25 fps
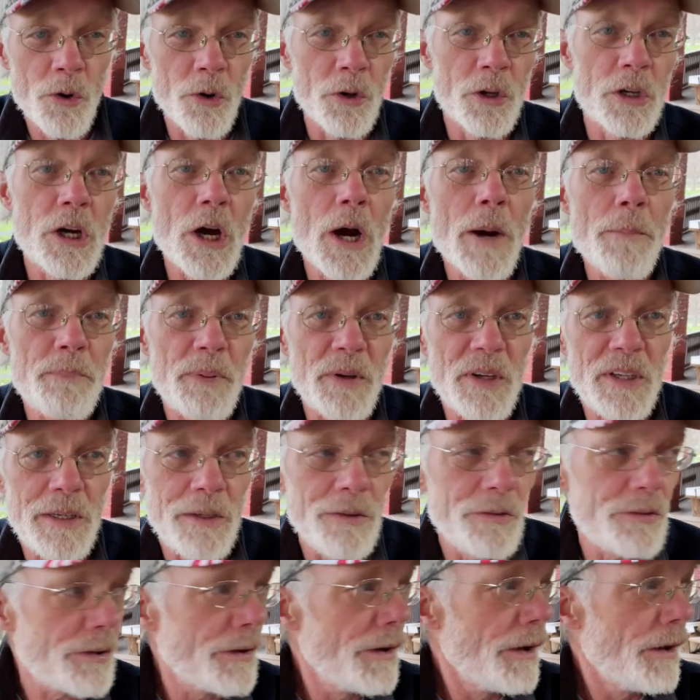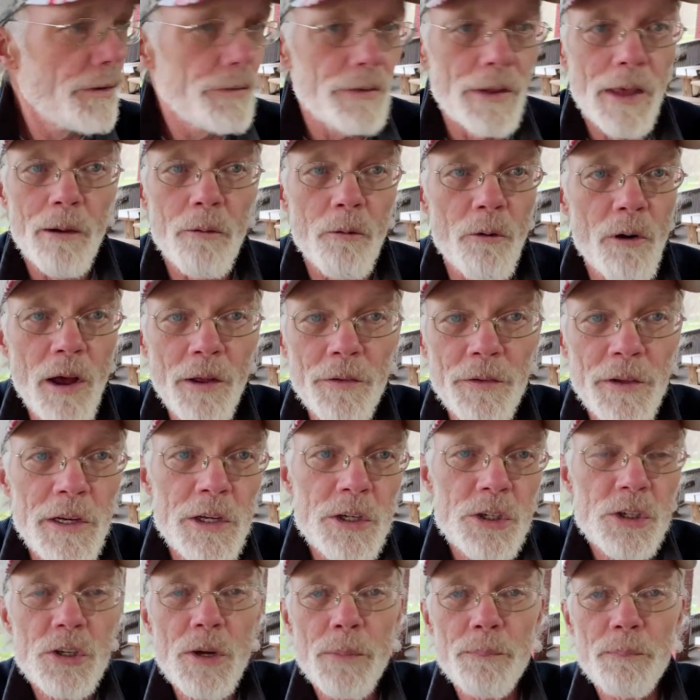companies that run
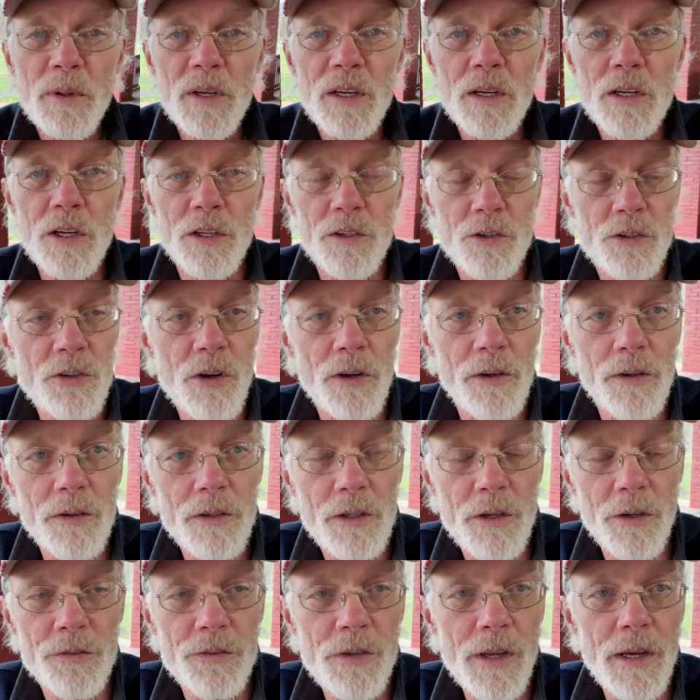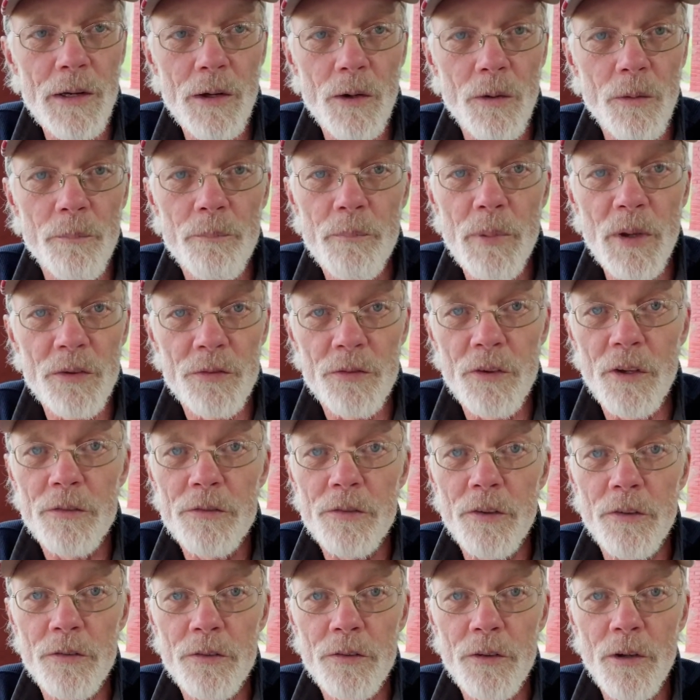these shipping container
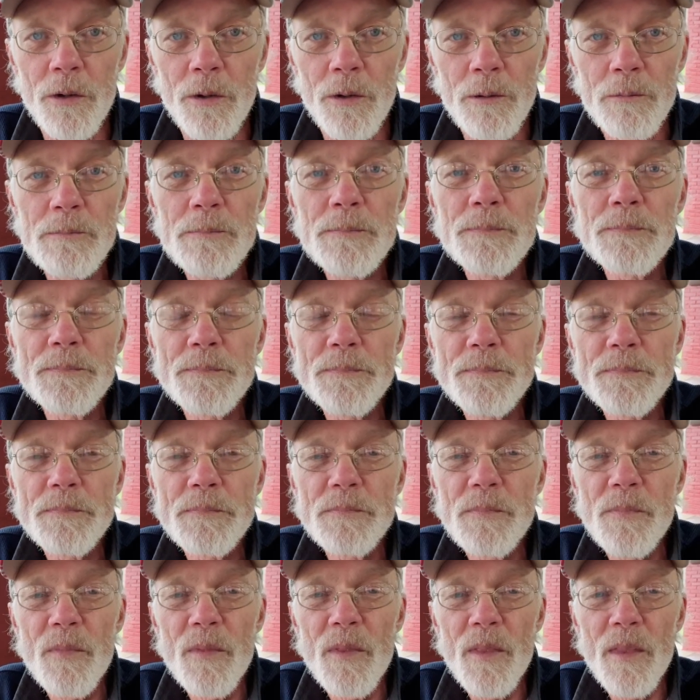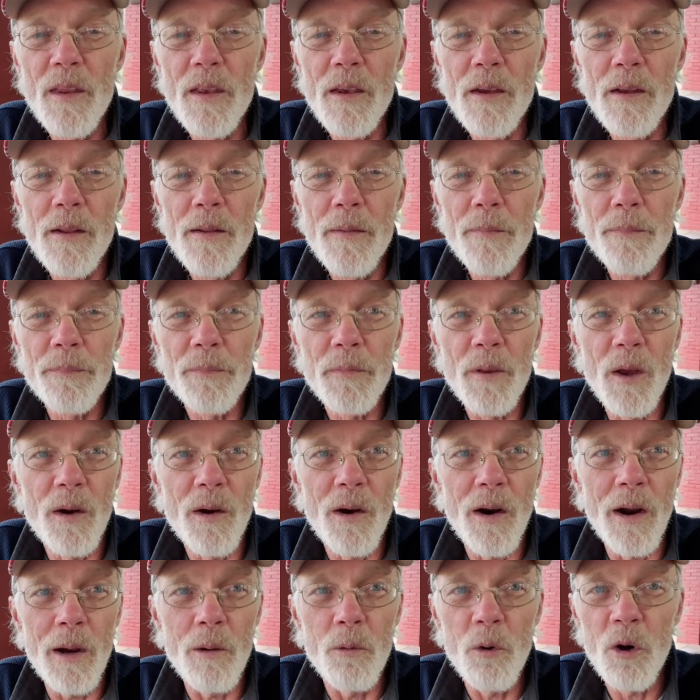businesses, you know. All
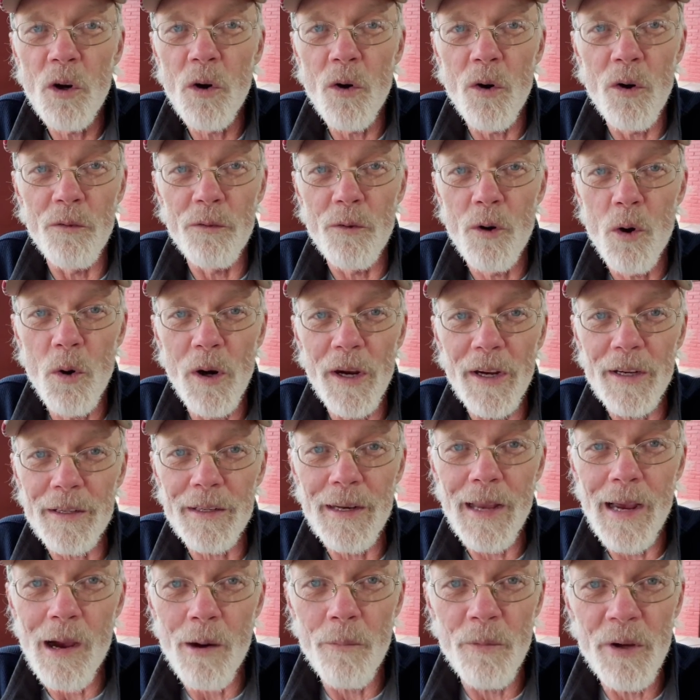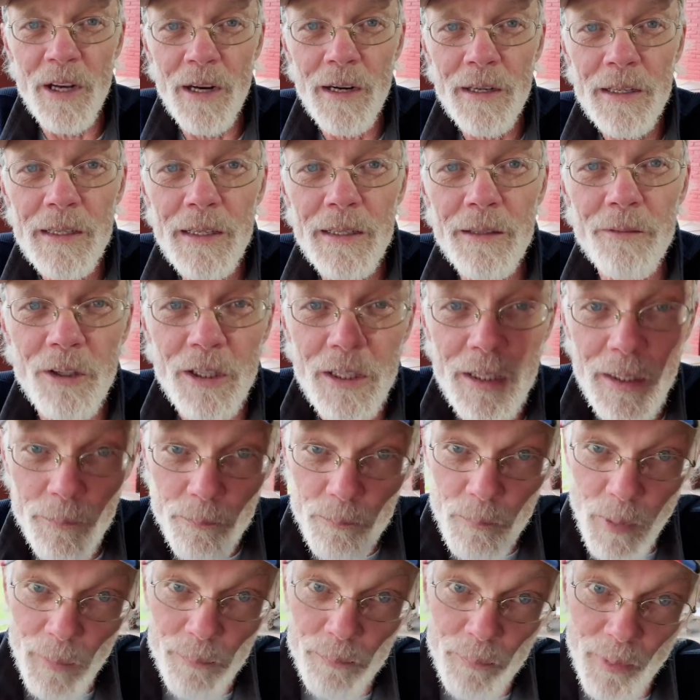right, we're going quick now, man. I can't even
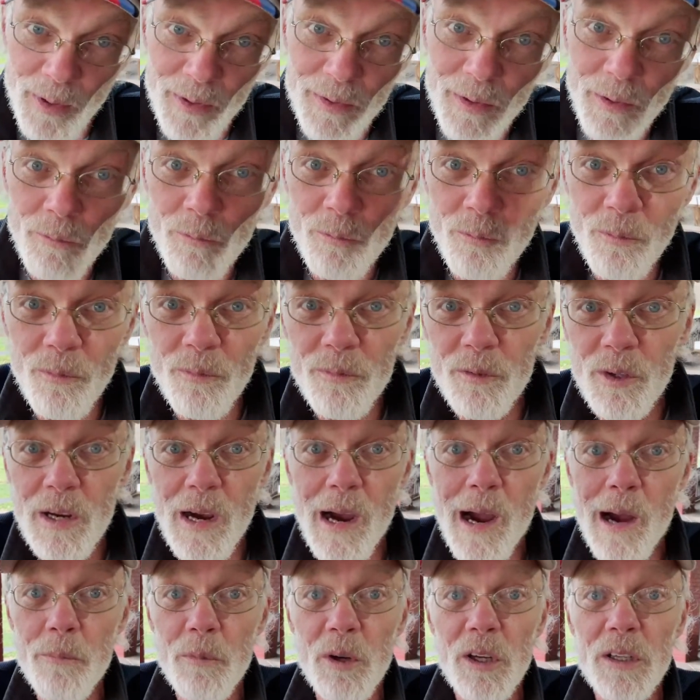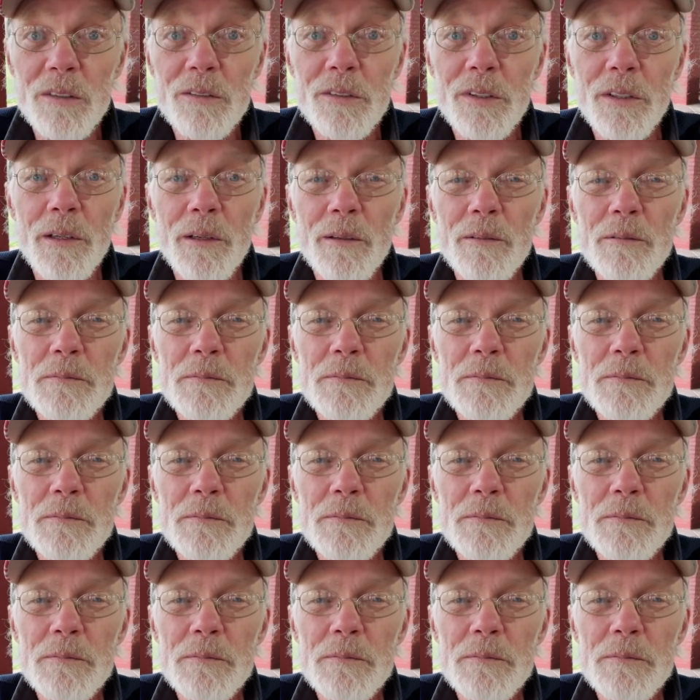keep up on the comments here.